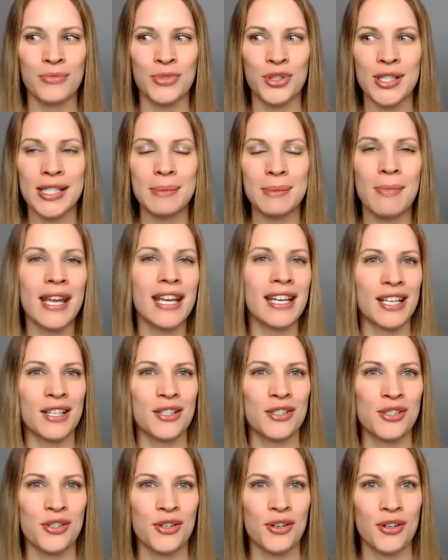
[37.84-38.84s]
just
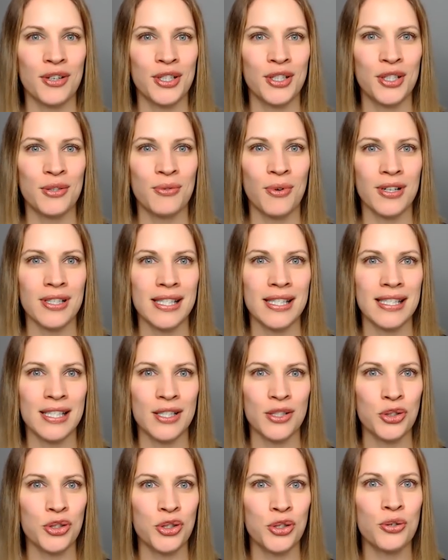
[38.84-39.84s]
making sure you are
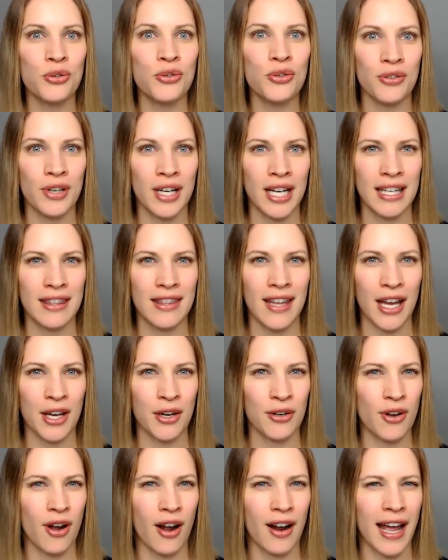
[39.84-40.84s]
still tutoring and that
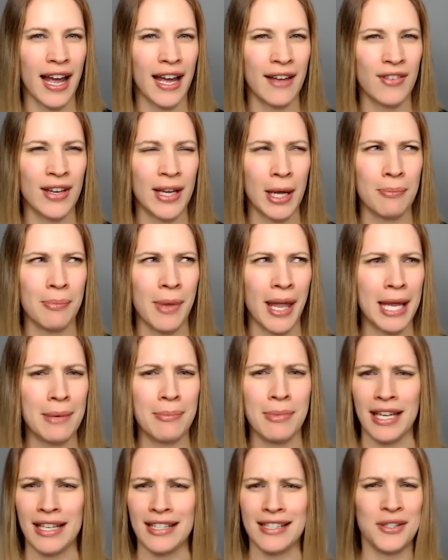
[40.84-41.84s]
you're not having a
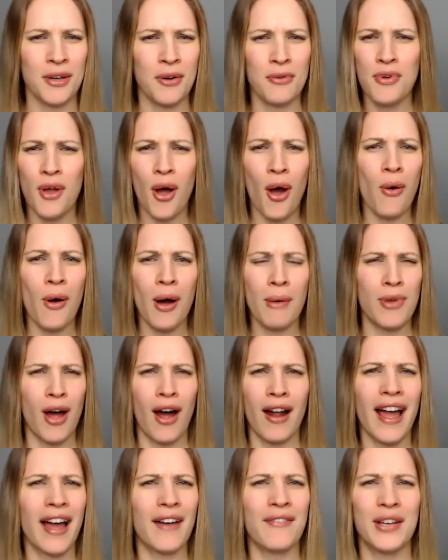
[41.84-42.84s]
baby. So no, I'm
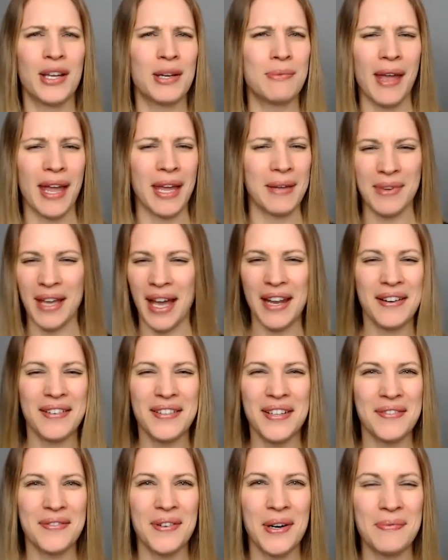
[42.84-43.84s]
not having a baby. I
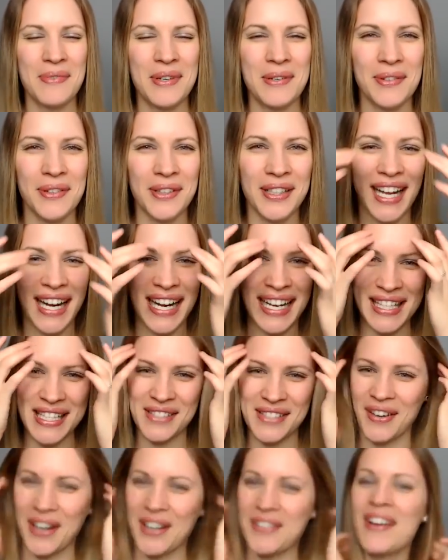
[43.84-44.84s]
don't know where people are getting
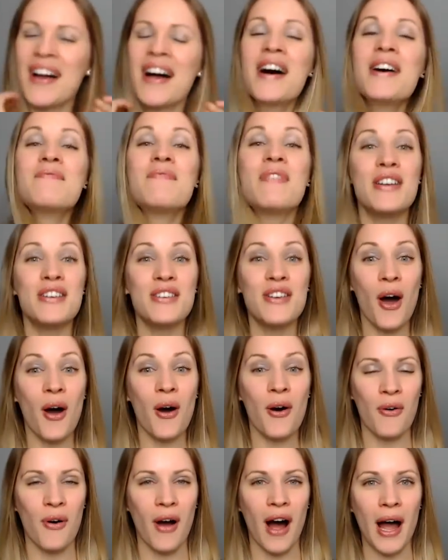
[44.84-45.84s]
this from, but
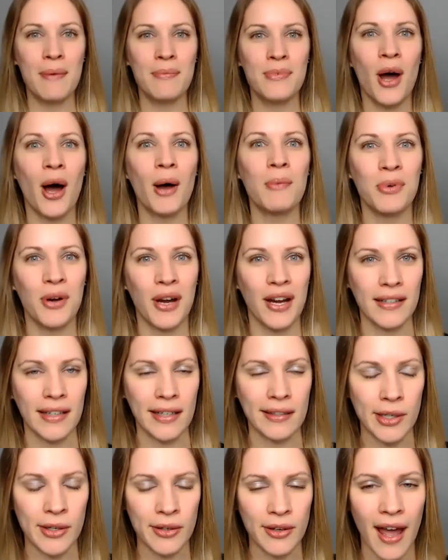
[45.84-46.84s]
no, I'm not
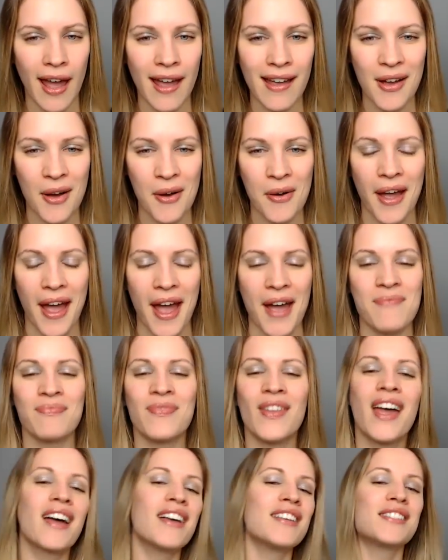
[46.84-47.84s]
pregnant. Okay. Okay.
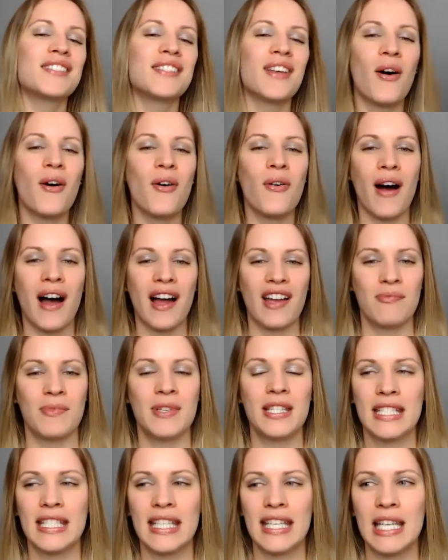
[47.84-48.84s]
So I've
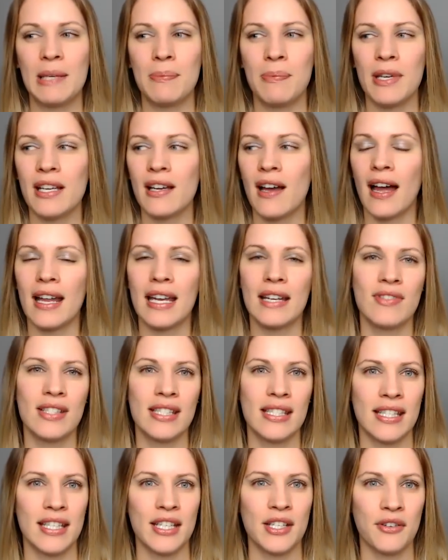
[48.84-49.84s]
been keeping kind of a
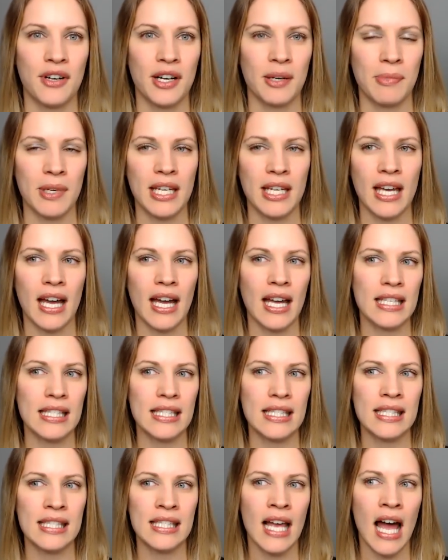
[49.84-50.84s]
secret
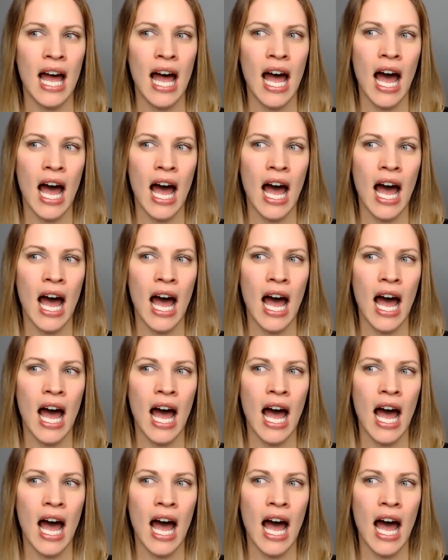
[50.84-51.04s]
because